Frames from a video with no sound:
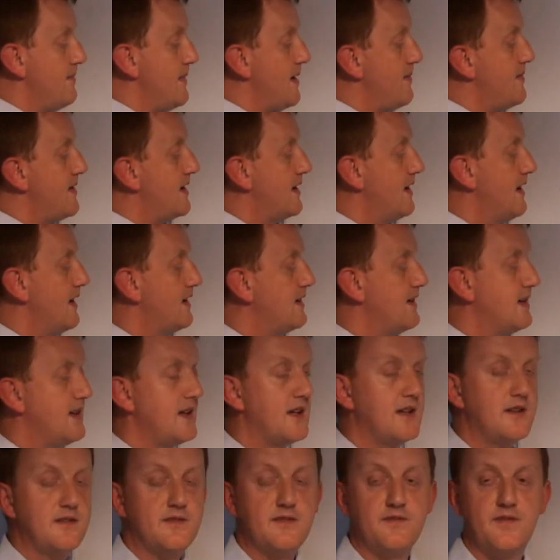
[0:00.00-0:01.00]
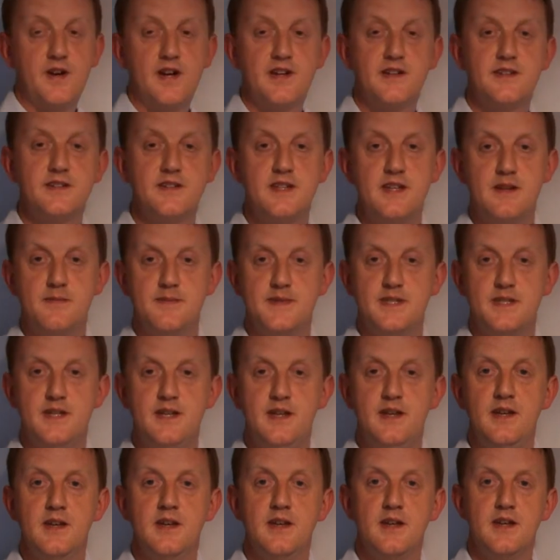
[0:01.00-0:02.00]
the
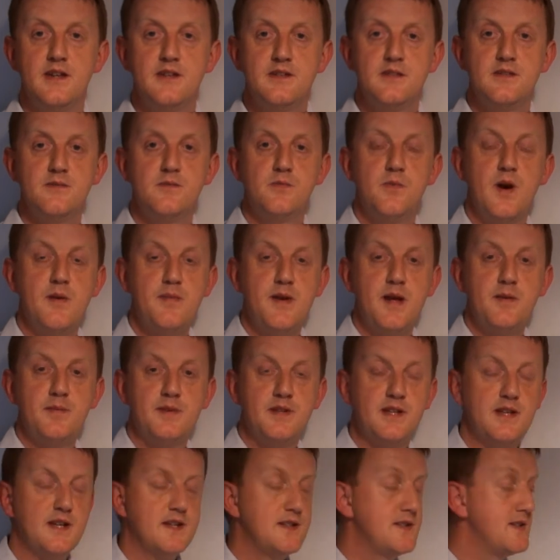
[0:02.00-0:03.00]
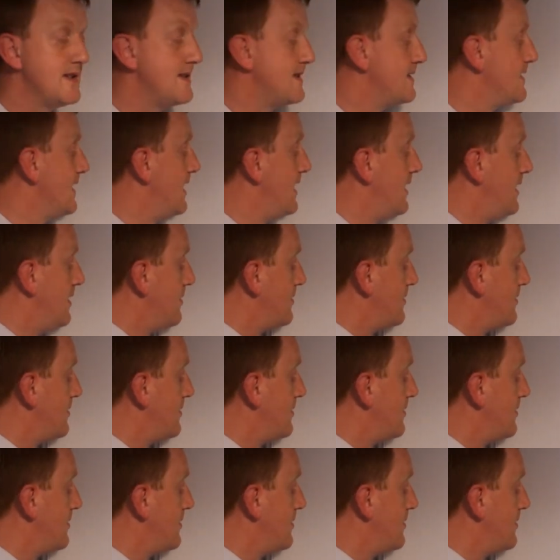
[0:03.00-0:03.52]
DMZ into web applications.